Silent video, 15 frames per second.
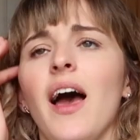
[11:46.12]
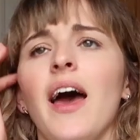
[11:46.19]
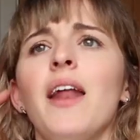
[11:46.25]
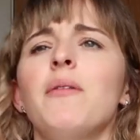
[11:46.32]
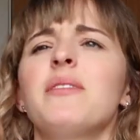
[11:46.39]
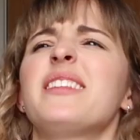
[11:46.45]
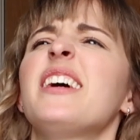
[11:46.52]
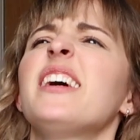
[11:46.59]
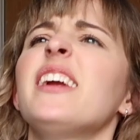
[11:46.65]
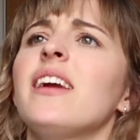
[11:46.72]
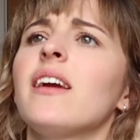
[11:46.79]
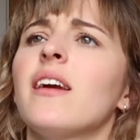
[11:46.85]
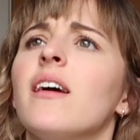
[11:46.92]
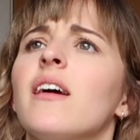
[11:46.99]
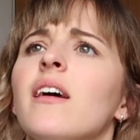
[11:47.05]
And I was
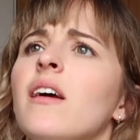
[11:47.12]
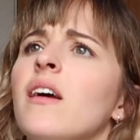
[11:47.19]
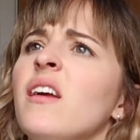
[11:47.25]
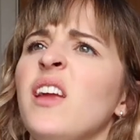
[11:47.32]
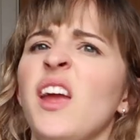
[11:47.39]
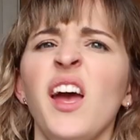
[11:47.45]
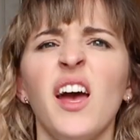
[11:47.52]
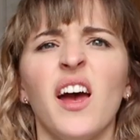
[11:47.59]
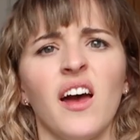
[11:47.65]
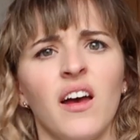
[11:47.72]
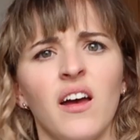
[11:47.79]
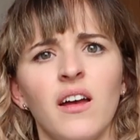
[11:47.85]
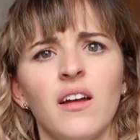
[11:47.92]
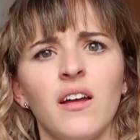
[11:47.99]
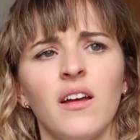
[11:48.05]
like, yeah,
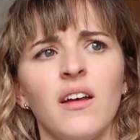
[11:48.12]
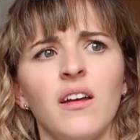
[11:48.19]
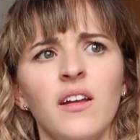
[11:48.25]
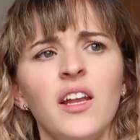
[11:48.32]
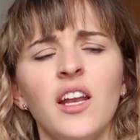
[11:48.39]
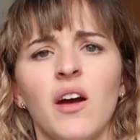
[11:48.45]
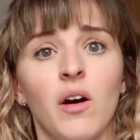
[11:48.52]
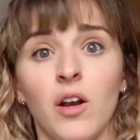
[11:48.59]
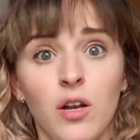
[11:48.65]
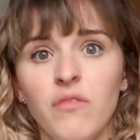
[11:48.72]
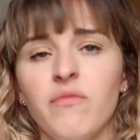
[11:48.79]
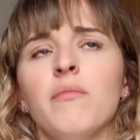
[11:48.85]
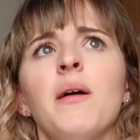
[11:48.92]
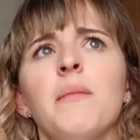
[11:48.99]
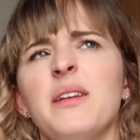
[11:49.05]
you know, I
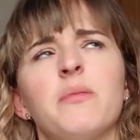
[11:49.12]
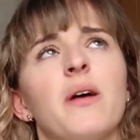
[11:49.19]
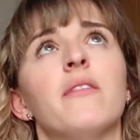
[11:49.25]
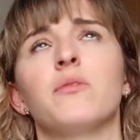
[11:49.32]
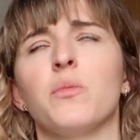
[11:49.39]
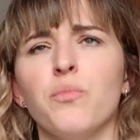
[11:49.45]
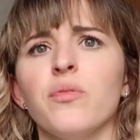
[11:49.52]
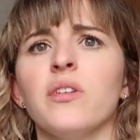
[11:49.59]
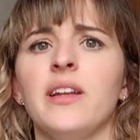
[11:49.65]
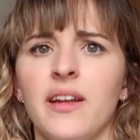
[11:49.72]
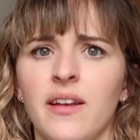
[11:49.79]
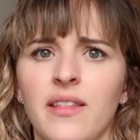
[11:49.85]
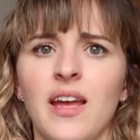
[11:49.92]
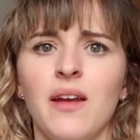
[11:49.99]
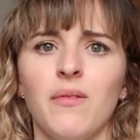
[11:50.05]
love, my midwives were
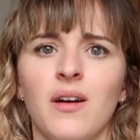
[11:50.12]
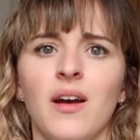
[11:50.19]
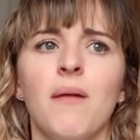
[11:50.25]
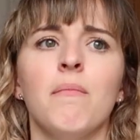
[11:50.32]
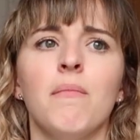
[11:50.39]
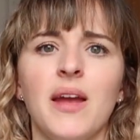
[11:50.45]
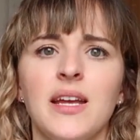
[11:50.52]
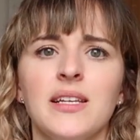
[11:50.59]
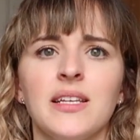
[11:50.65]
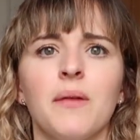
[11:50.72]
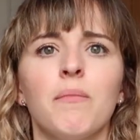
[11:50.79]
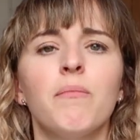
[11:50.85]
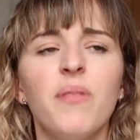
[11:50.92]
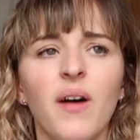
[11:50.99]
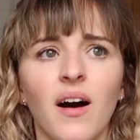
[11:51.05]
brilliant, they were
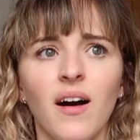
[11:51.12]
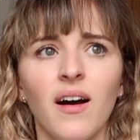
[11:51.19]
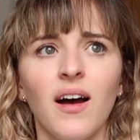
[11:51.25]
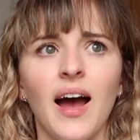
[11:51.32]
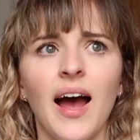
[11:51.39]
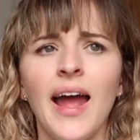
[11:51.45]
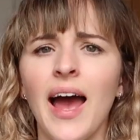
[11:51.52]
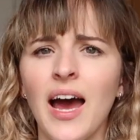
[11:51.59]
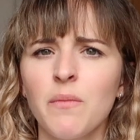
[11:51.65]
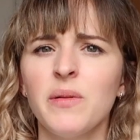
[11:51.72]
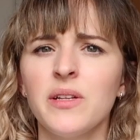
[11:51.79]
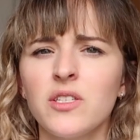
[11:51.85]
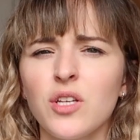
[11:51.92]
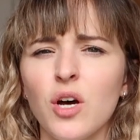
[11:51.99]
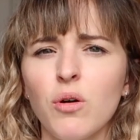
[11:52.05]
amazing, but I had
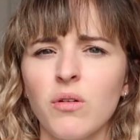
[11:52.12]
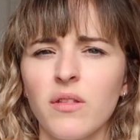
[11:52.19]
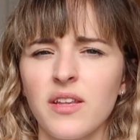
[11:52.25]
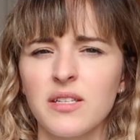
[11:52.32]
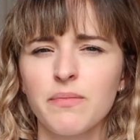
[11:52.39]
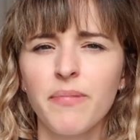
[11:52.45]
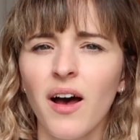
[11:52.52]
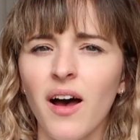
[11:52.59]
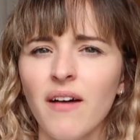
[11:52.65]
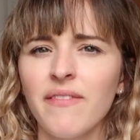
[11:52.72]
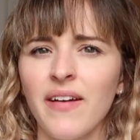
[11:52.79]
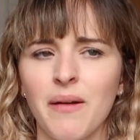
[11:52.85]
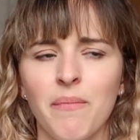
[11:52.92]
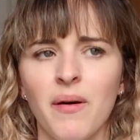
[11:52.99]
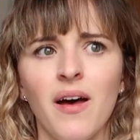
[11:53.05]
been sold this
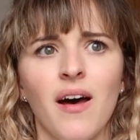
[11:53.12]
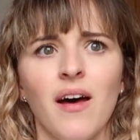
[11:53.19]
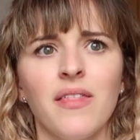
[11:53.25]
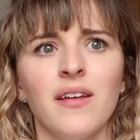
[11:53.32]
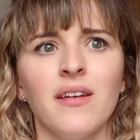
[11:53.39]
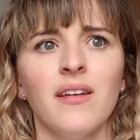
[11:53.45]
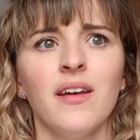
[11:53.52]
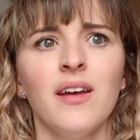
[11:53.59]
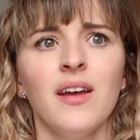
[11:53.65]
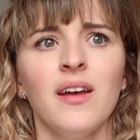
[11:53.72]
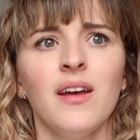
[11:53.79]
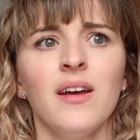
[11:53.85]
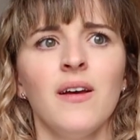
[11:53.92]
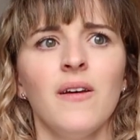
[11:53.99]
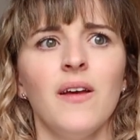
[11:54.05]
perfect birth, and
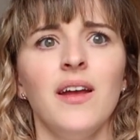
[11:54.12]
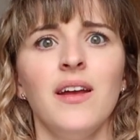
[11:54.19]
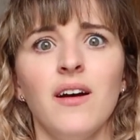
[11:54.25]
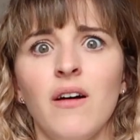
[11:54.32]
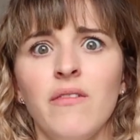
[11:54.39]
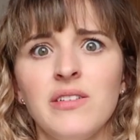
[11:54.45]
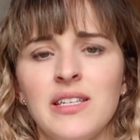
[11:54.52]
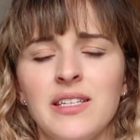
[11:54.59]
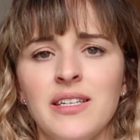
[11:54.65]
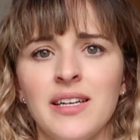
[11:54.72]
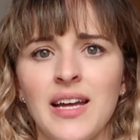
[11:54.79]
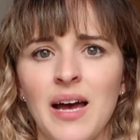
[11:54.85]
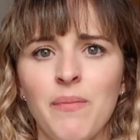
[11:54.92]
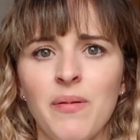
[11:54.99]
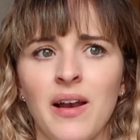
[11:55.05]
it obviously
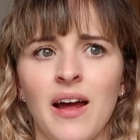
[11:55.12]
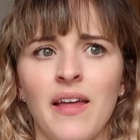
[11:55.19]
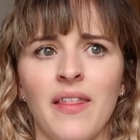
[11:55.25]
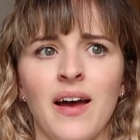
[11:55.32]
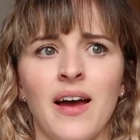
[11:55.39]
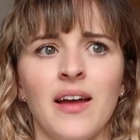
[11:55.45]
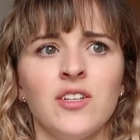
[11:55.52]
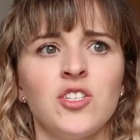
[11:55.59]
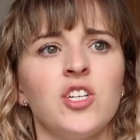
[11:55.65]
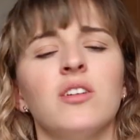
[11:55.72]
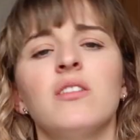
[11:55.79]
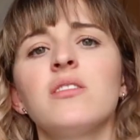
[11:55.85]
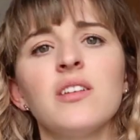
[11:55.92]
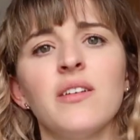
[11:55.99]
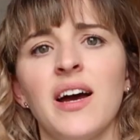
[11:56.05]
didn't happen like that. And she
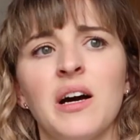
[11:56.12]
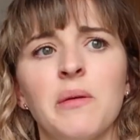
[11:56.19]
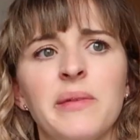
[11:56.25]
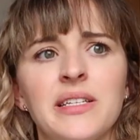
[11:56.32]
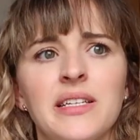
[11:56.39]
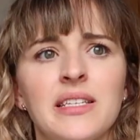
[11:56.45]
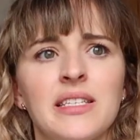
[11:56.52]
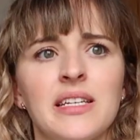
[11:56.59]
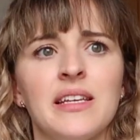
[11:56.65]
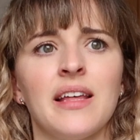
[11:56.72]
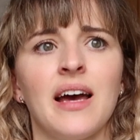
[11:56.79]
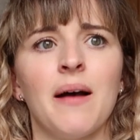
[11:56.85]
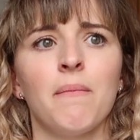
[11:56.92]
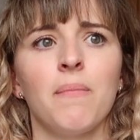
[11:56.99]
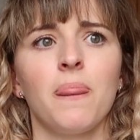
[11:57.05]
also helped me to see
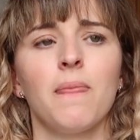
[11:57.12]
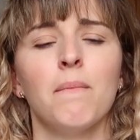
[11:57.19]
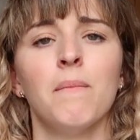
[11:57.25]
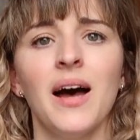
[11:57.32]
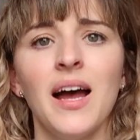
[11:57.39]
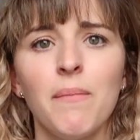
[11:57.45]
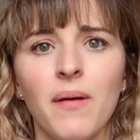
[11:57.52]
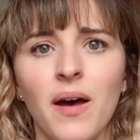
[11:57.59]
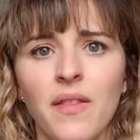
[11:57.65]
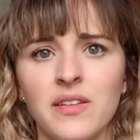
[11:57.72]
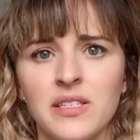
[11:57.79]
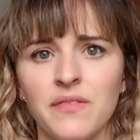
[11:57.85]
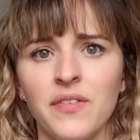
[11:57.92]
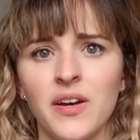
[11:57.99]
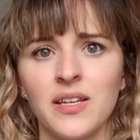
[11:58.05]
that my birth
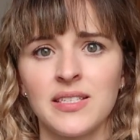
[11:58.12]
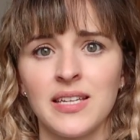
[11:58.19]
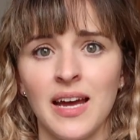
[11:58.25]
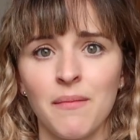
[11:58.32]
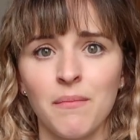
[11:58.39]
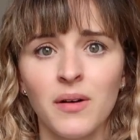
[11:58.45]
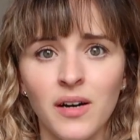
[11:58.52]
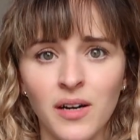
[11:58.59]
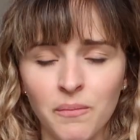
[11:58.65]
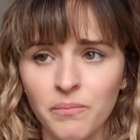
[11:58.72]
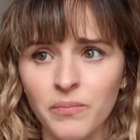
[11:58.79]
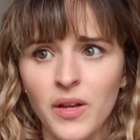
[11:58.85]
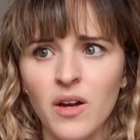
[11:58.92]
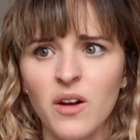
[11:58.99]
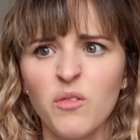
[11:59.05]
as a first-time
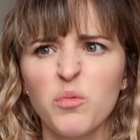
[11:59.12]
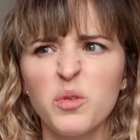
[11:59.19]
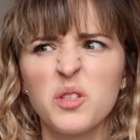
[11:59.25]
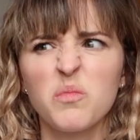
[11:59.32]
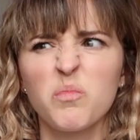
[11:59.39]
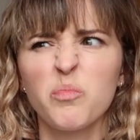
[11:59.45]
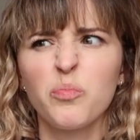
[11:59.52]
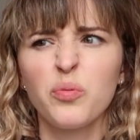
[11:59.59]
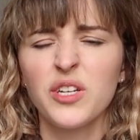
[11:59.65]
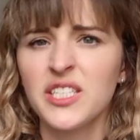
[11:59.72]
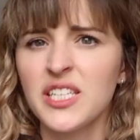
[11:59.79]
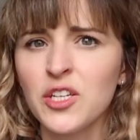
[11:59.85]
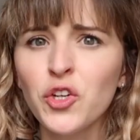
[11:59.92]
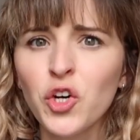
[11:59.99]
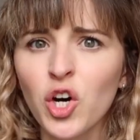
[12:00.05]
mum was
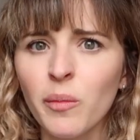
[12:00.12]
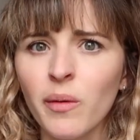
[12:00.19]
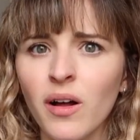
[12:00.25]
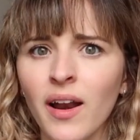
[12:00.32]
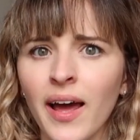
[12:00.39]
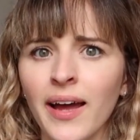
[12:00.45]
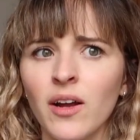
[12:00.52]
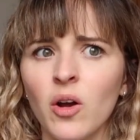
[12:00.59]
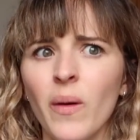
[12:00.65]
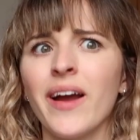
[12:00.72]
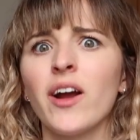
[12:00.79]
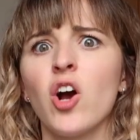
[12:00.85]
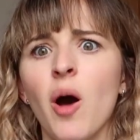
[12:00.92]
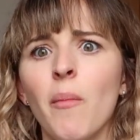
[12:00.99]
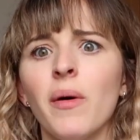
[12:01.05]
pretty normal and
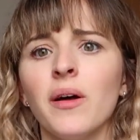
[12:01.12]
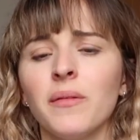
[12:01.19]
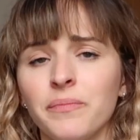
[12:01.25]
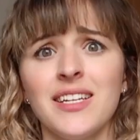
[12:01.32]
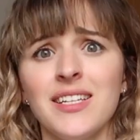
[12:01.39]
quite common.